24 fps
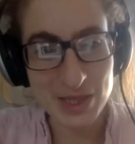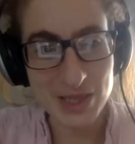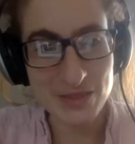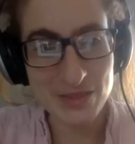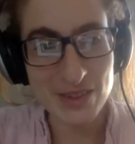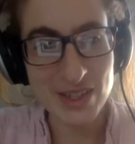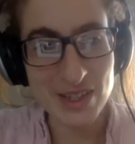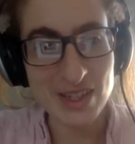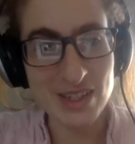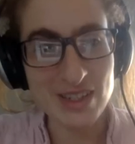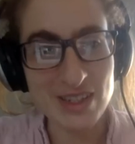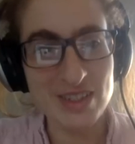
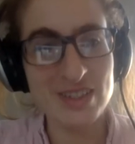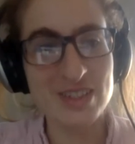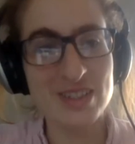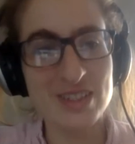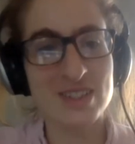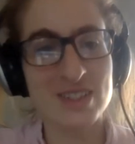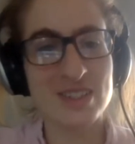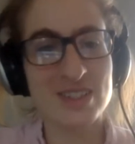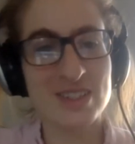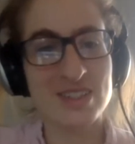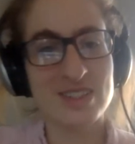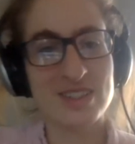Marva.
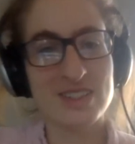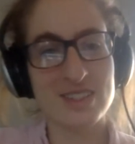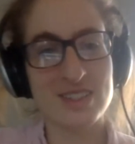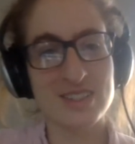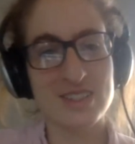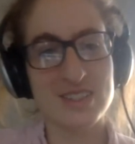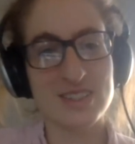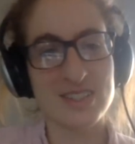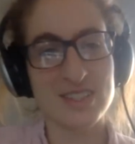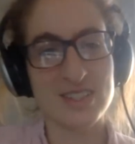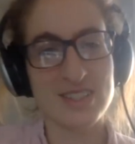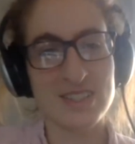
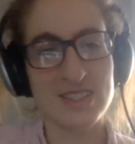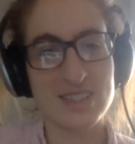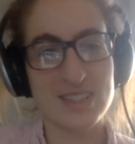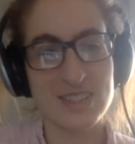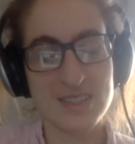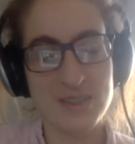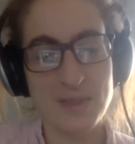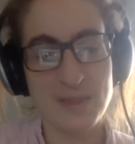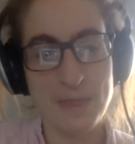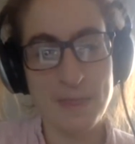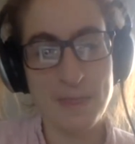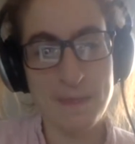
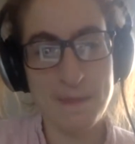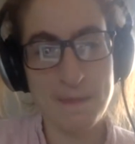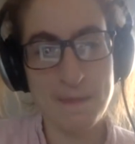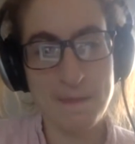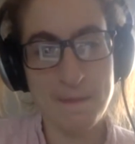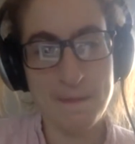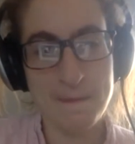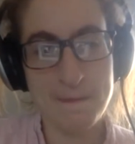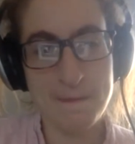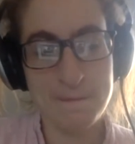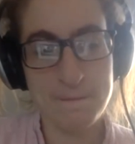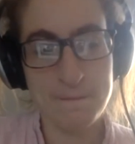Thank you,
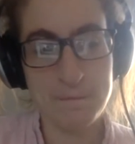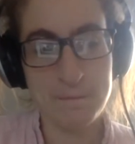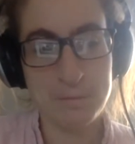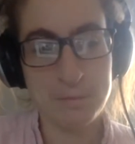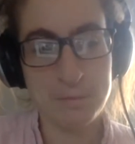Noah.